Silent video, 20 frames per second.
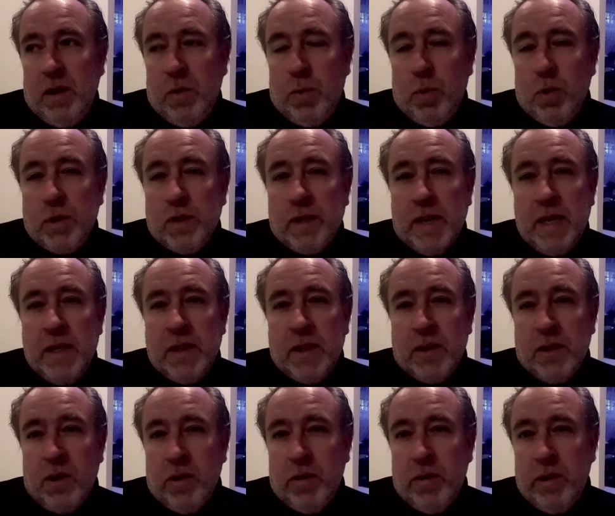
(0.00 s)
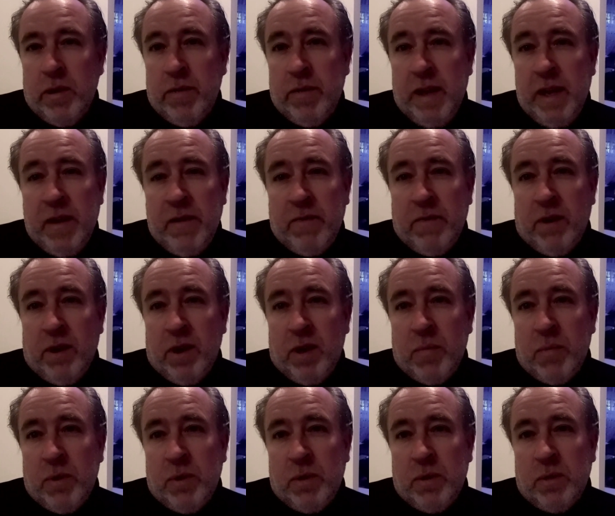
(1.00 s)
Worst case scenario in that
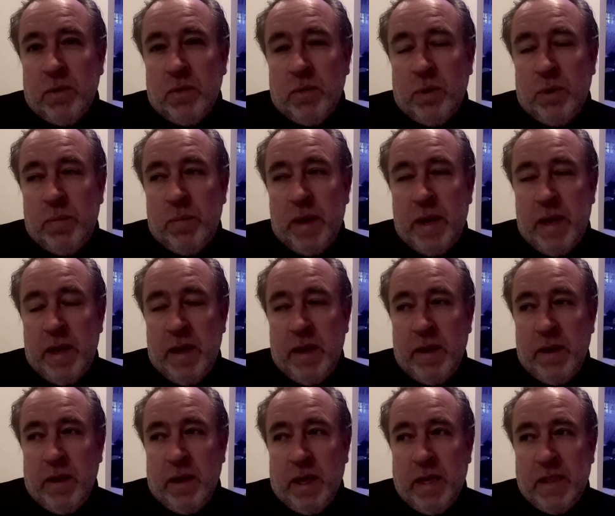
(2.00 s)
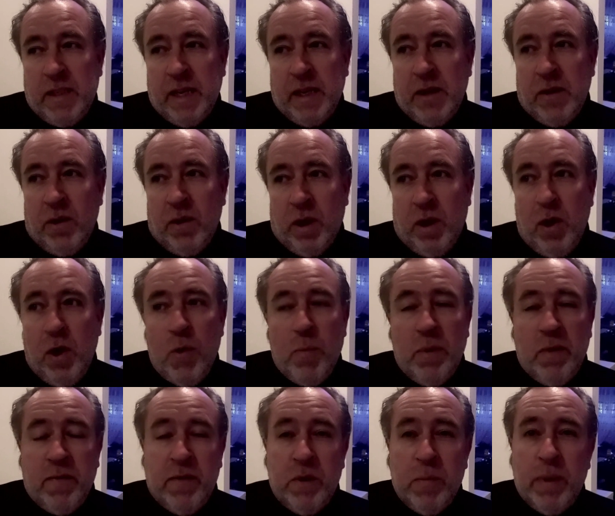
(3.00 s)
environment would be I sent along a
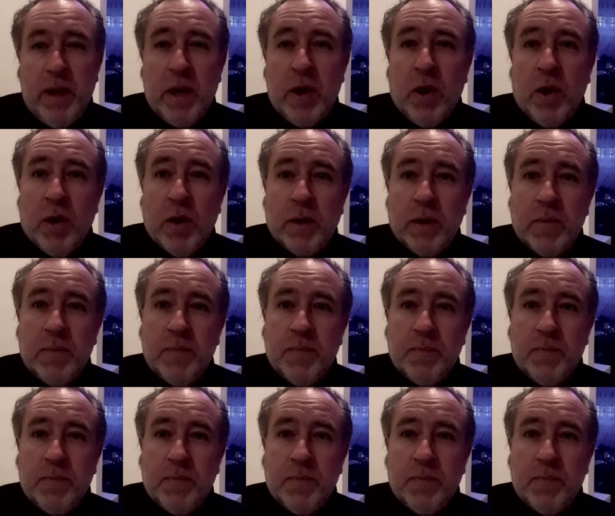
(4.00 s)
homophobic guard,